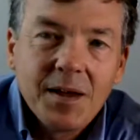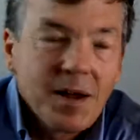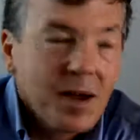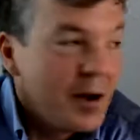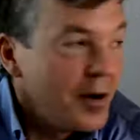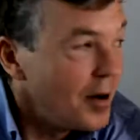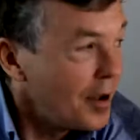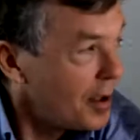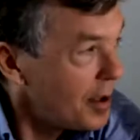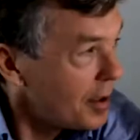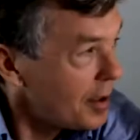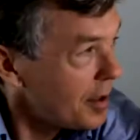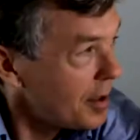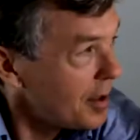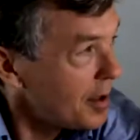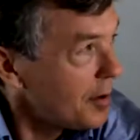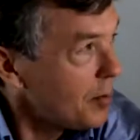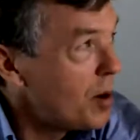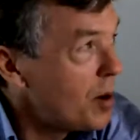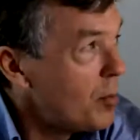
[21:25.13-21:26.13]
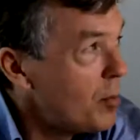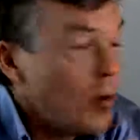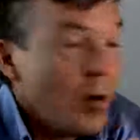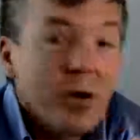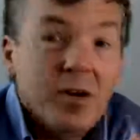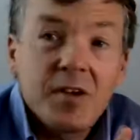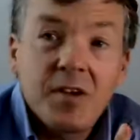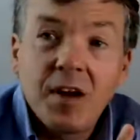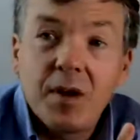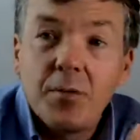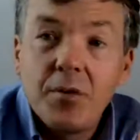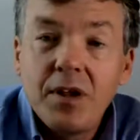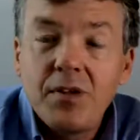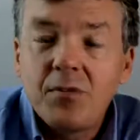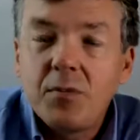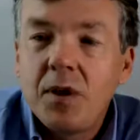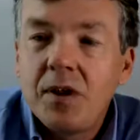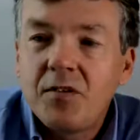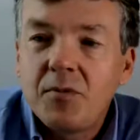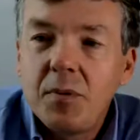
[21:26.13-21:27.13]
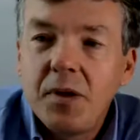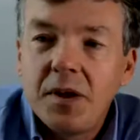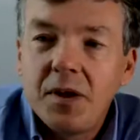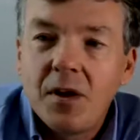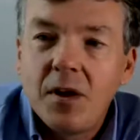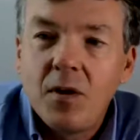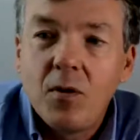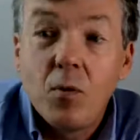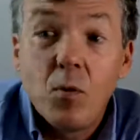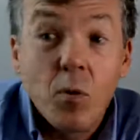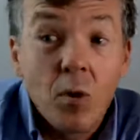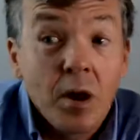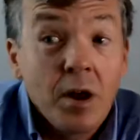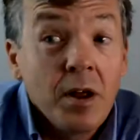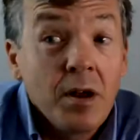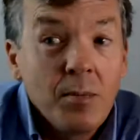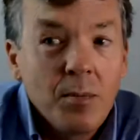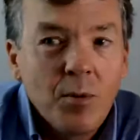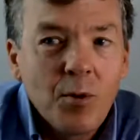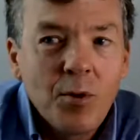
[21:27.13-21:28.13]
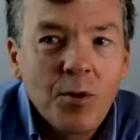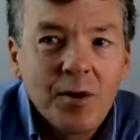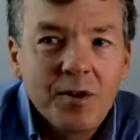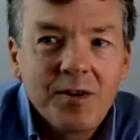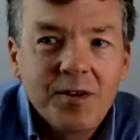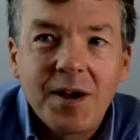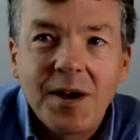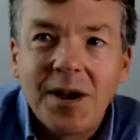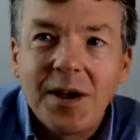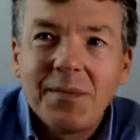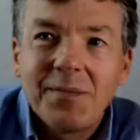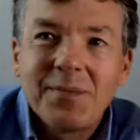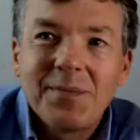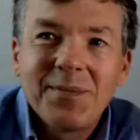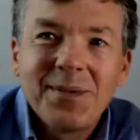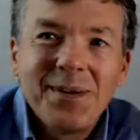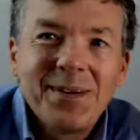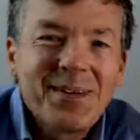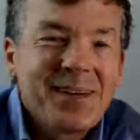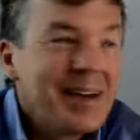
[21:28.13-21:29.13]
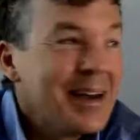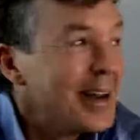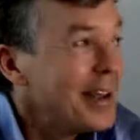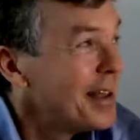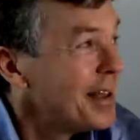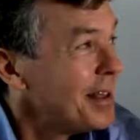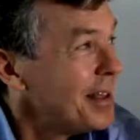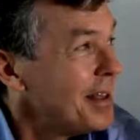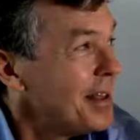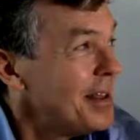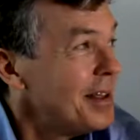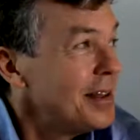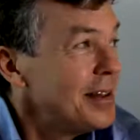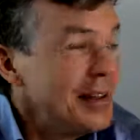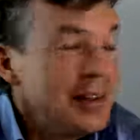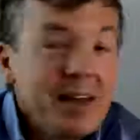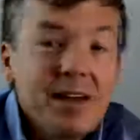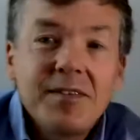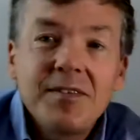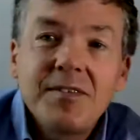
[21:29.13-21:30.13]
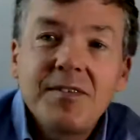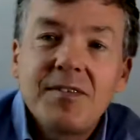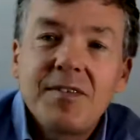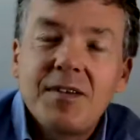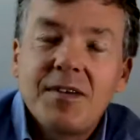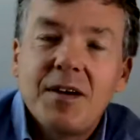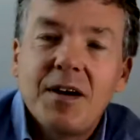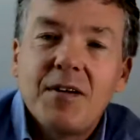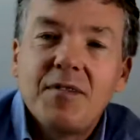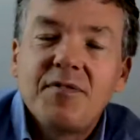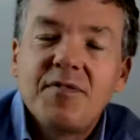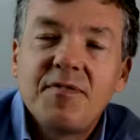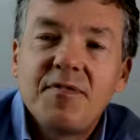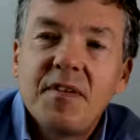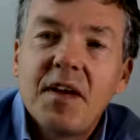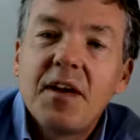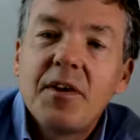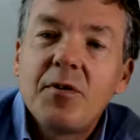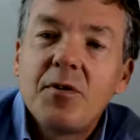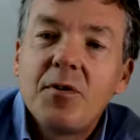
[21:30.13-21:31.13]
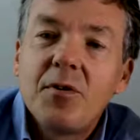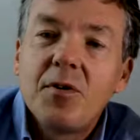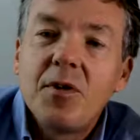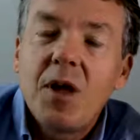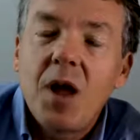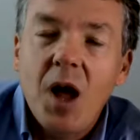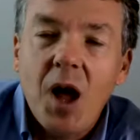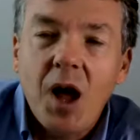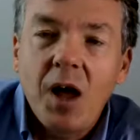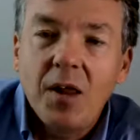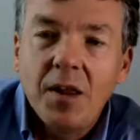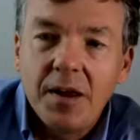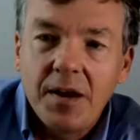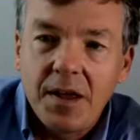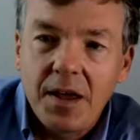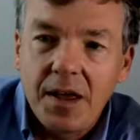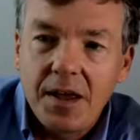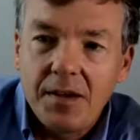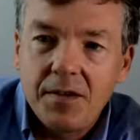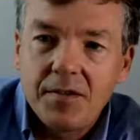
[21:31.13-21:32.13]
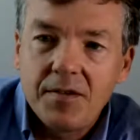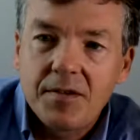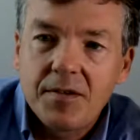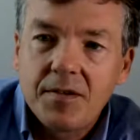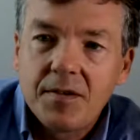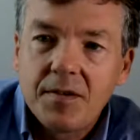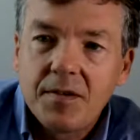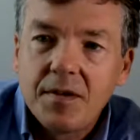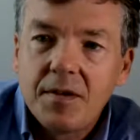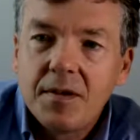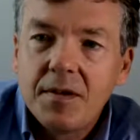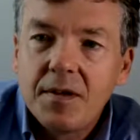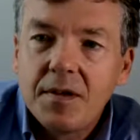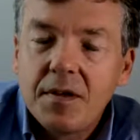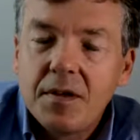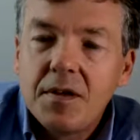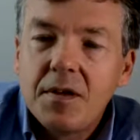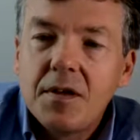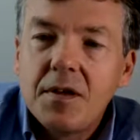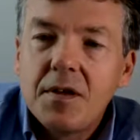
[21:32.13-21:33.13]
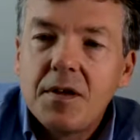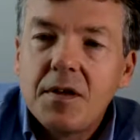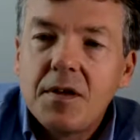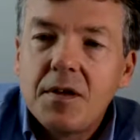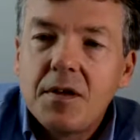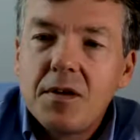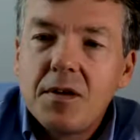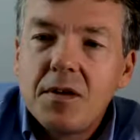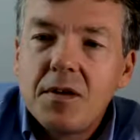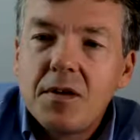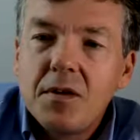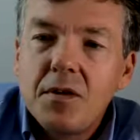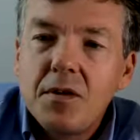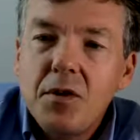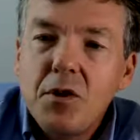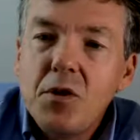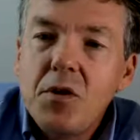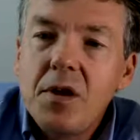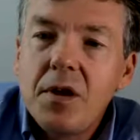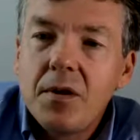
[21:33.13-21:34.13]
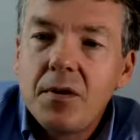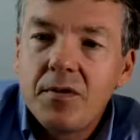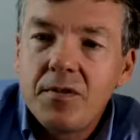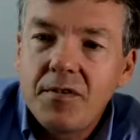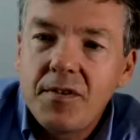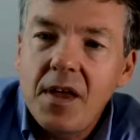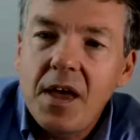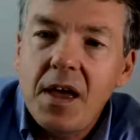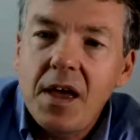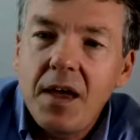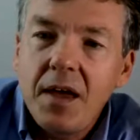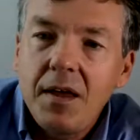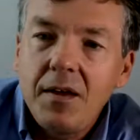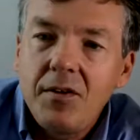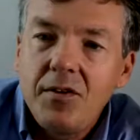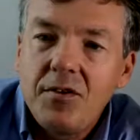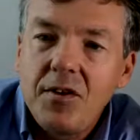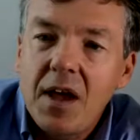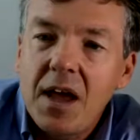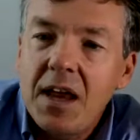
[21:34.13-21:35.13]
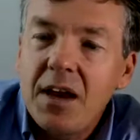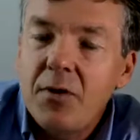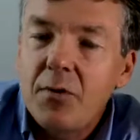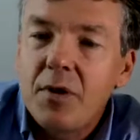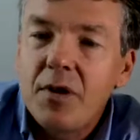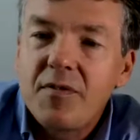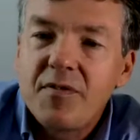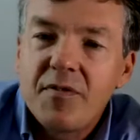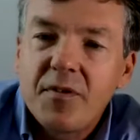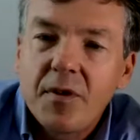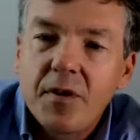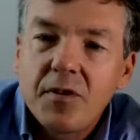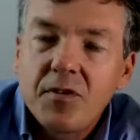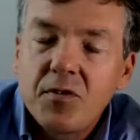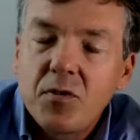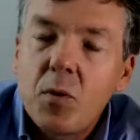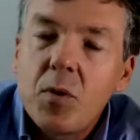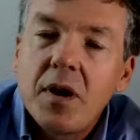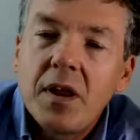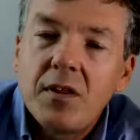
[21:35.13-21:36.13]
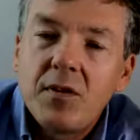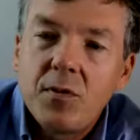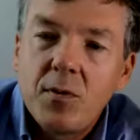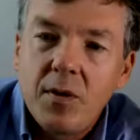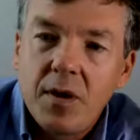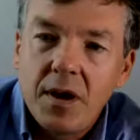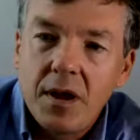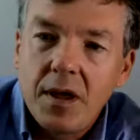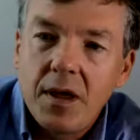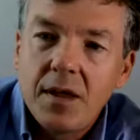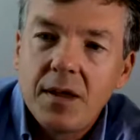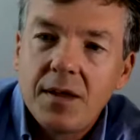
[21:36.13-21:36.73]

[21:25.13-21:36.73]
All right. One more time. Reese wants me to go one more time. Okay. List of federal holidays. New Year's Day, January 1st, 2020.